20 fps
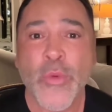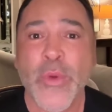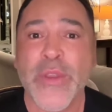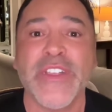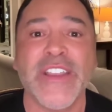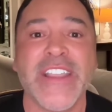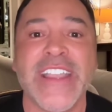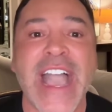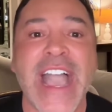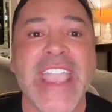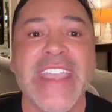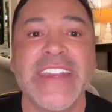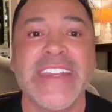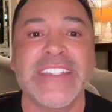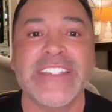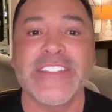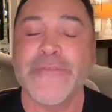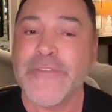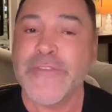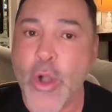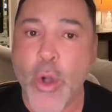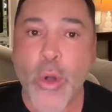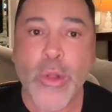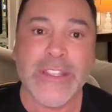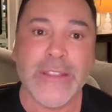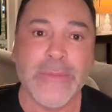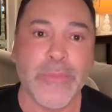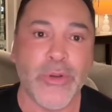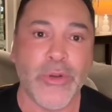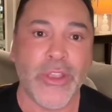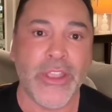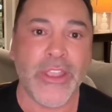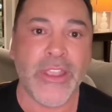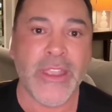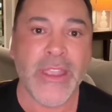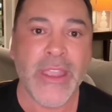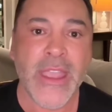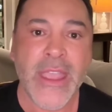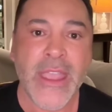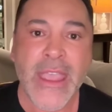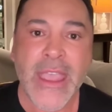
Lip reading: with the guidance of Golden Boy.